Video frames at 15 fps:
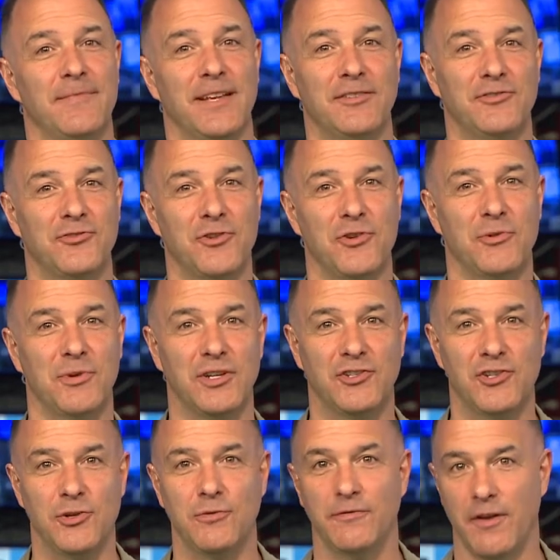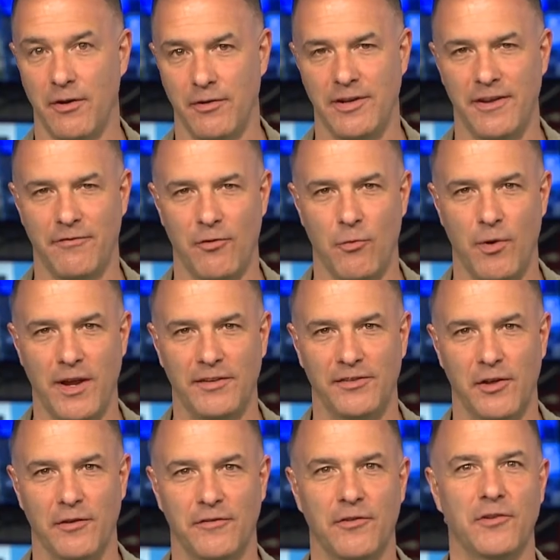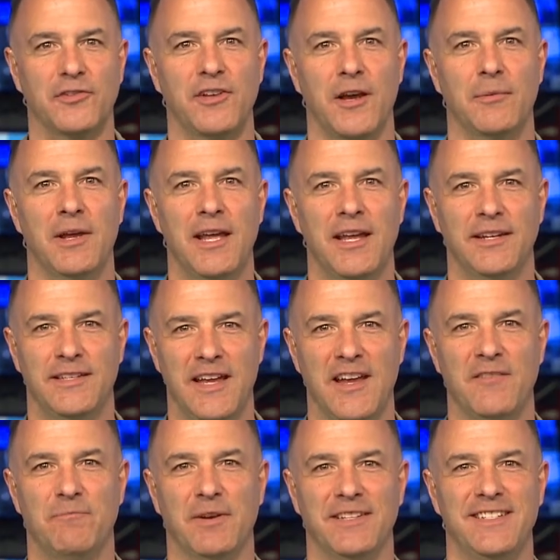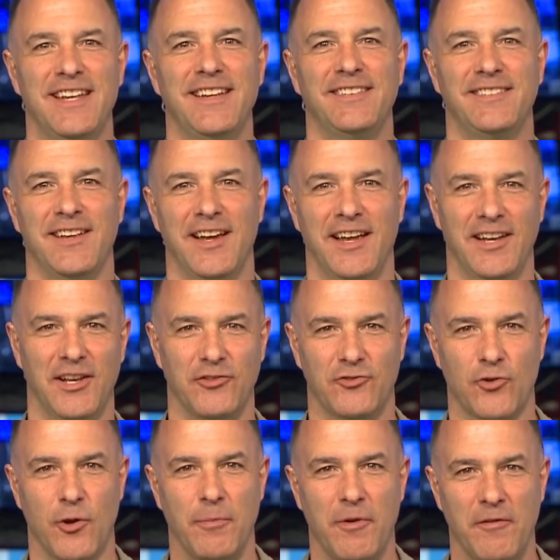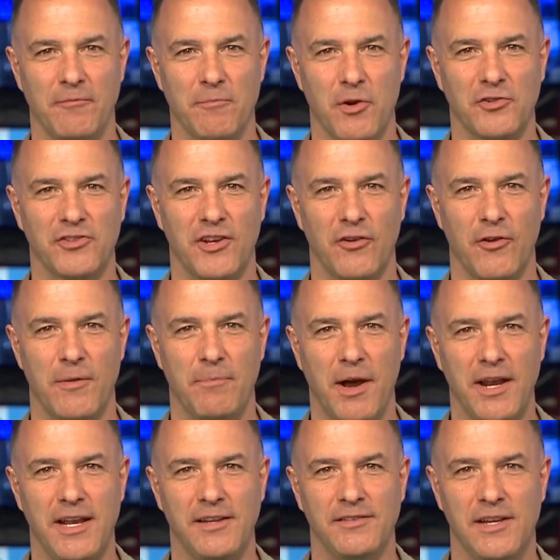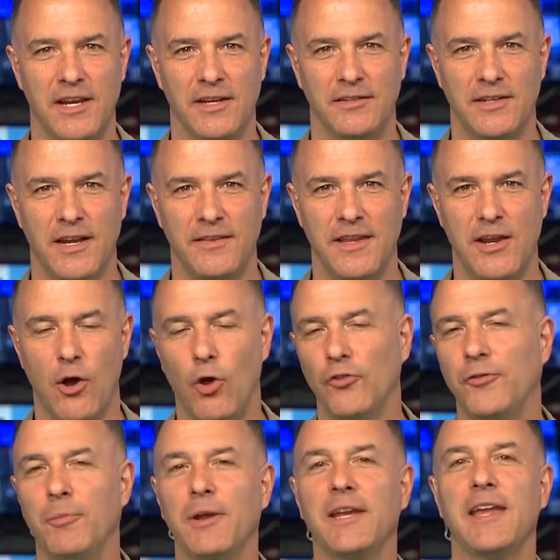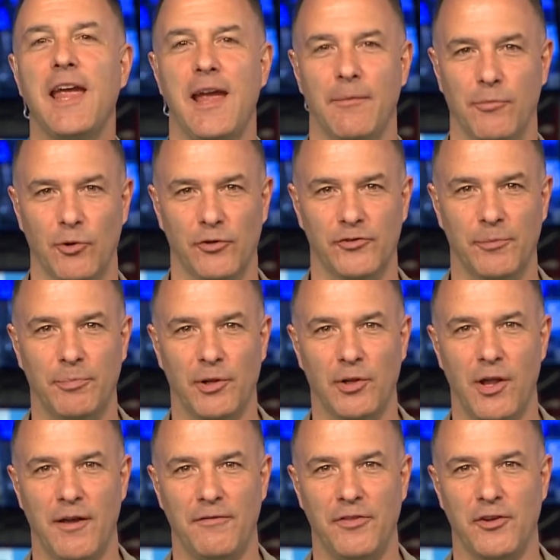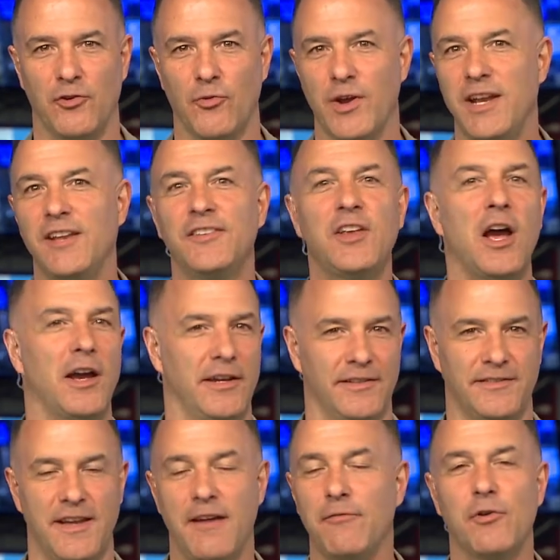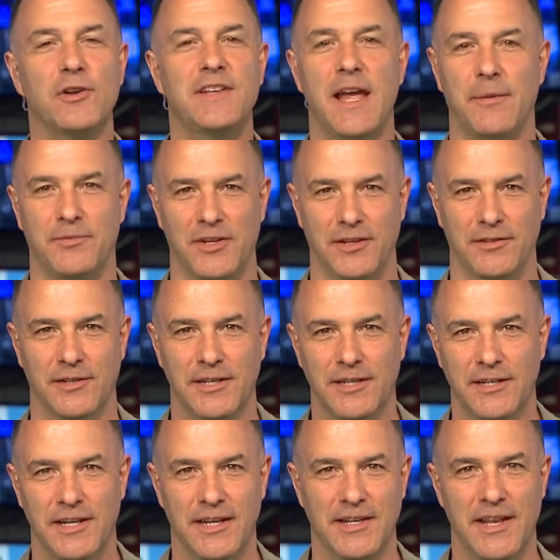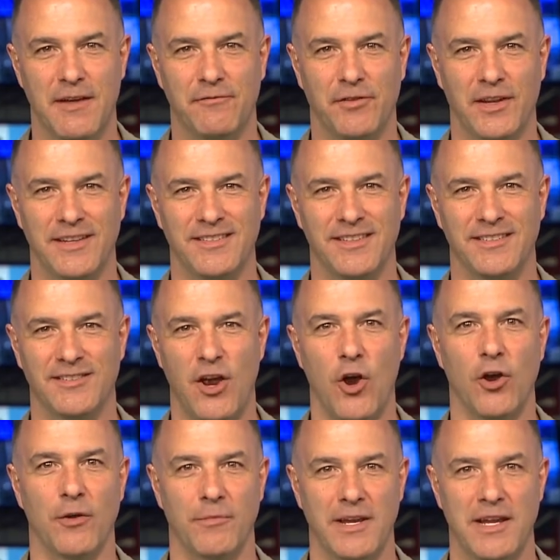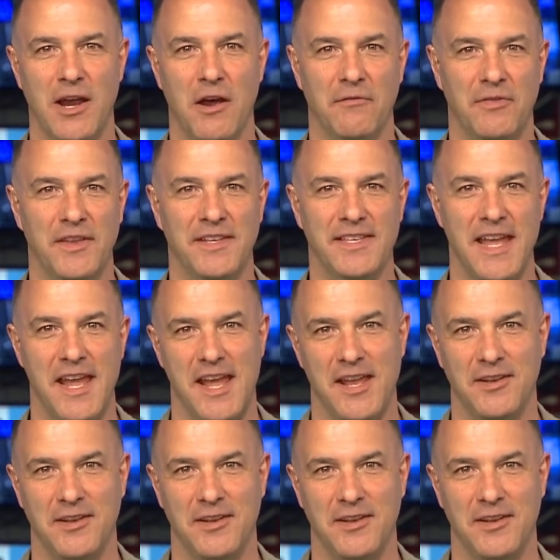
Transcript: That's true in two very different ways, though. First up, Dave Bautista and his group of mercenary buddies take the ultimate gamble to pull off the greatest heist ever attempted in Netflix's Army of the Dead.